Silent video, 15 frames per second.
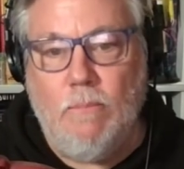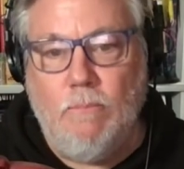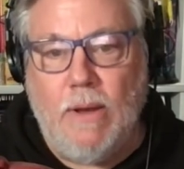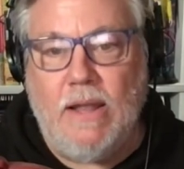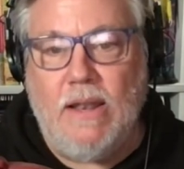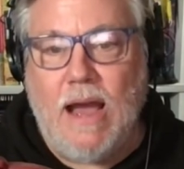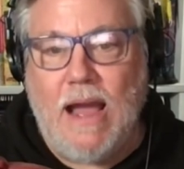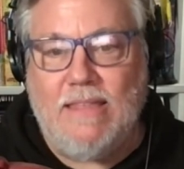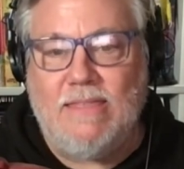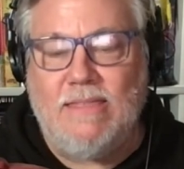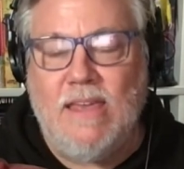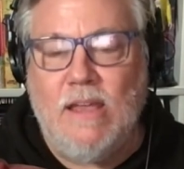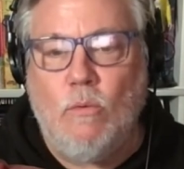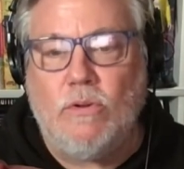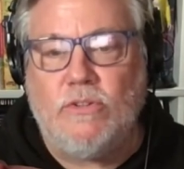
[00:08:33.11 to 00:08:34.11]
but I
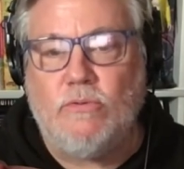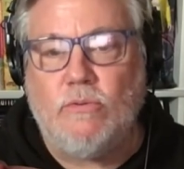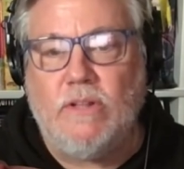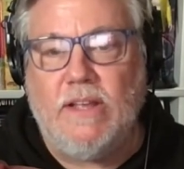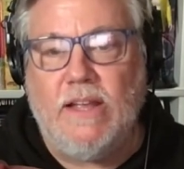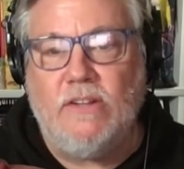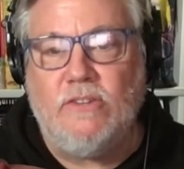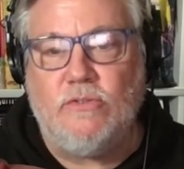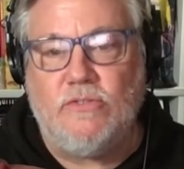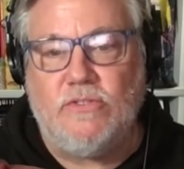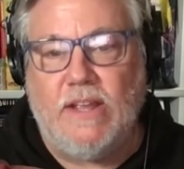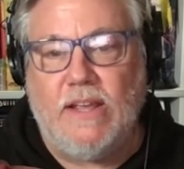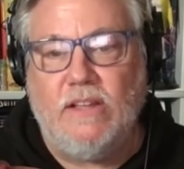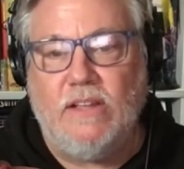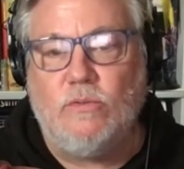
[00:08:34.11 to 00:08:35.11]
think what's really
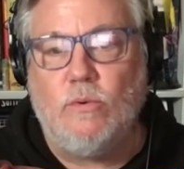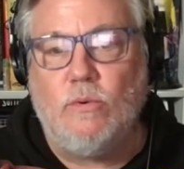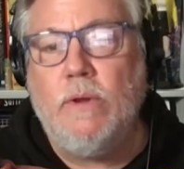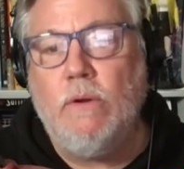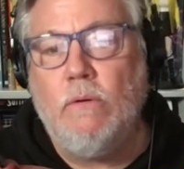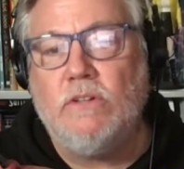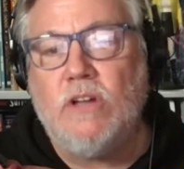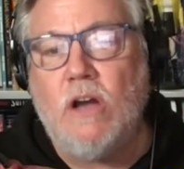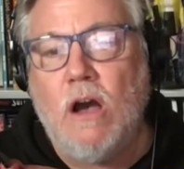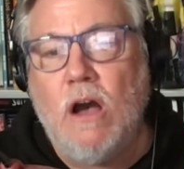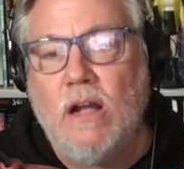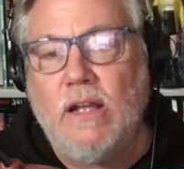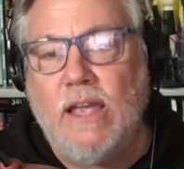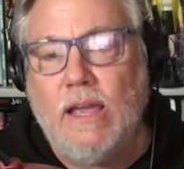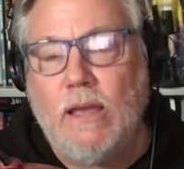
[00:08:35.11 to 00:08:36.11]
interesting is when we were
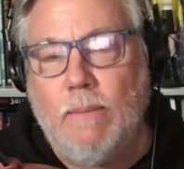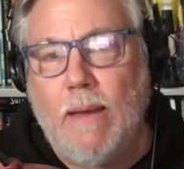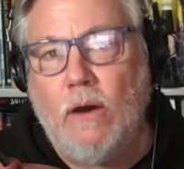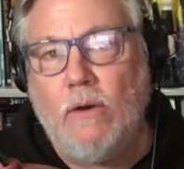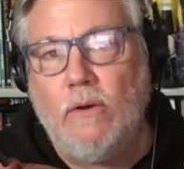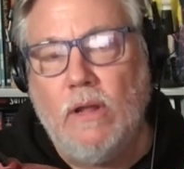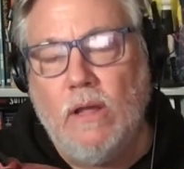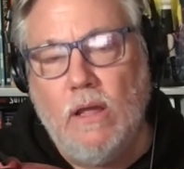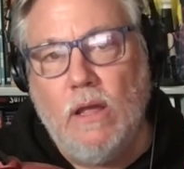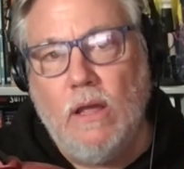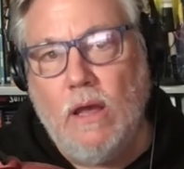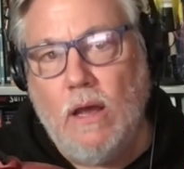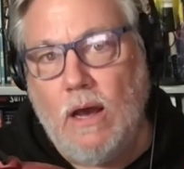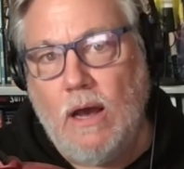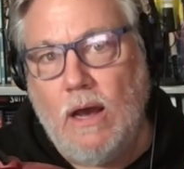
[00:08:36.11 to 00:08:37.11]
talking about
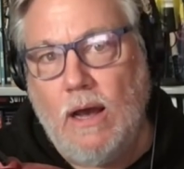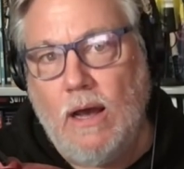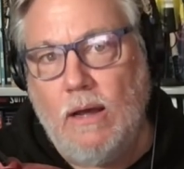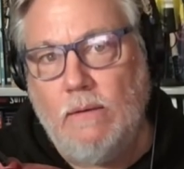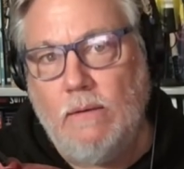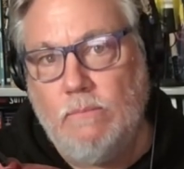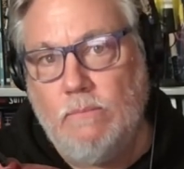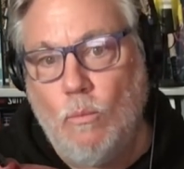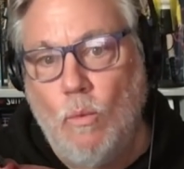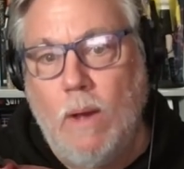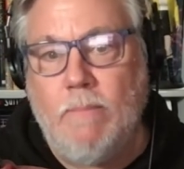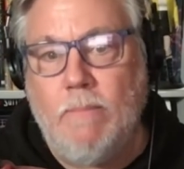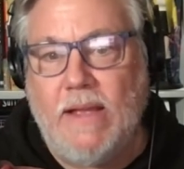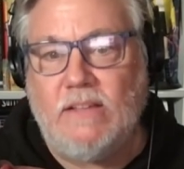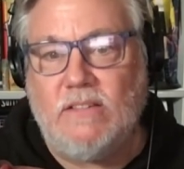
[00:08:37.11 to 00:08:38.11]
uh,
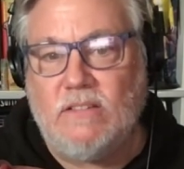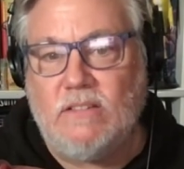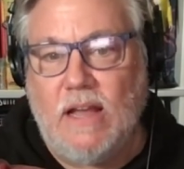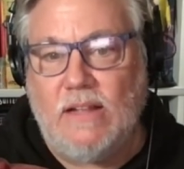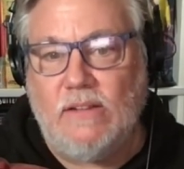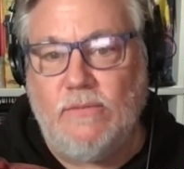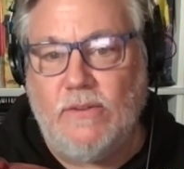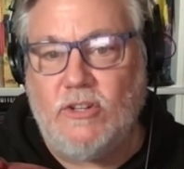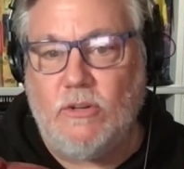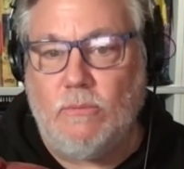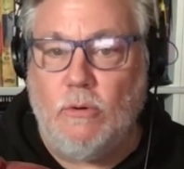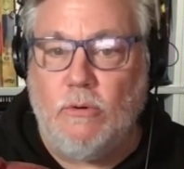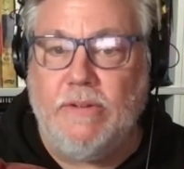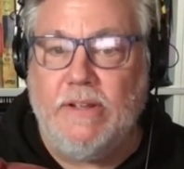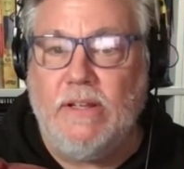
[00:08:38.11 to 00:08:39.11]
what makes a science
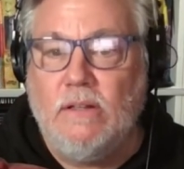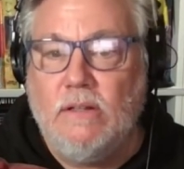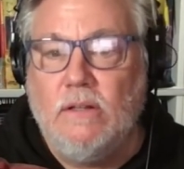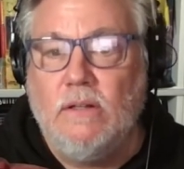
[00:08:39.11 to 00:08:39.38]
fiction movie,